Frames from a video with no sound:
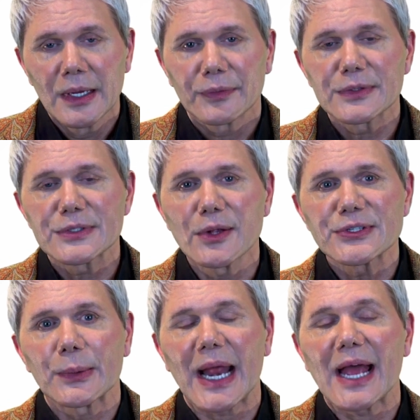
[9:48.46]
There's
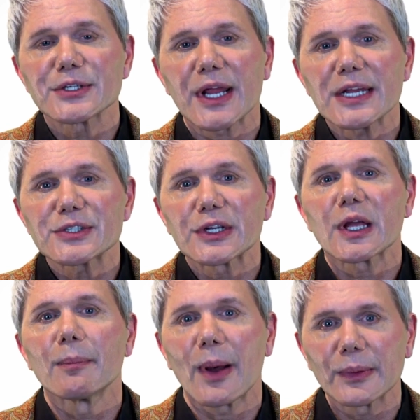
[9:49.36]
also an education
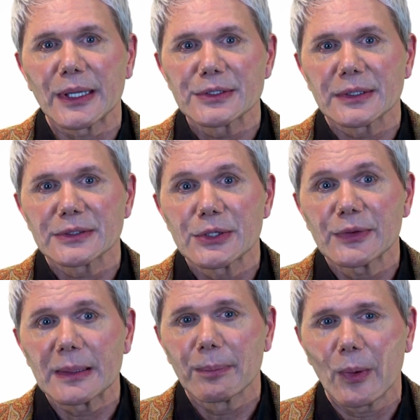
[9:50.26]
component to
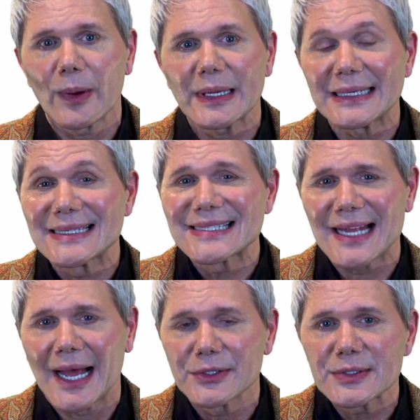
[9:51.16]
the employees
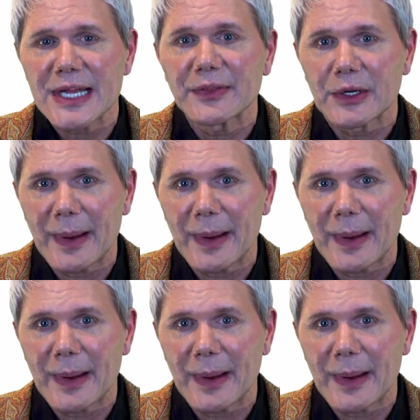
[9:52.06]
to understand their